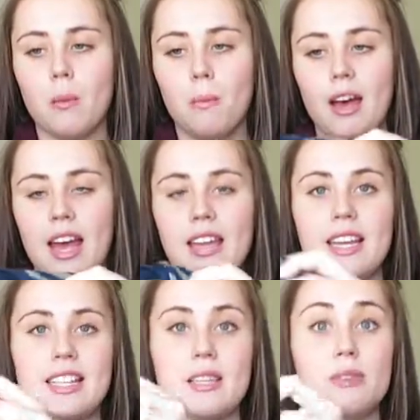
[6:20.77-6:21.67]
but
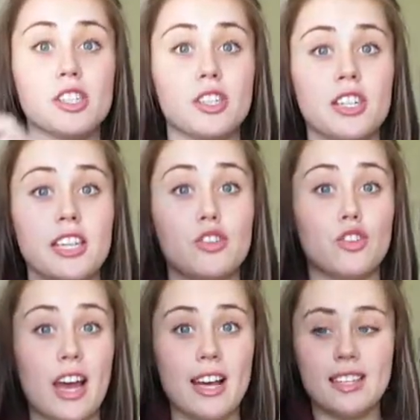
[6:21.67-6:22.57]
it's a maternity
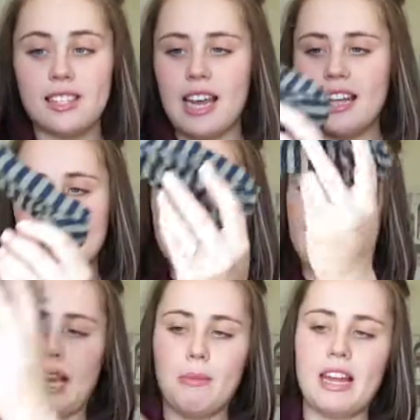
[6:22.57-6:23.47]
dress and it's the
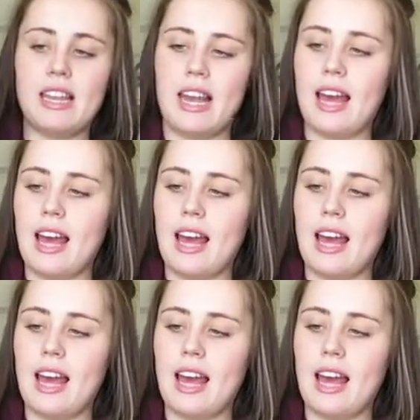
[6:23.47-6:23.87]
same idea.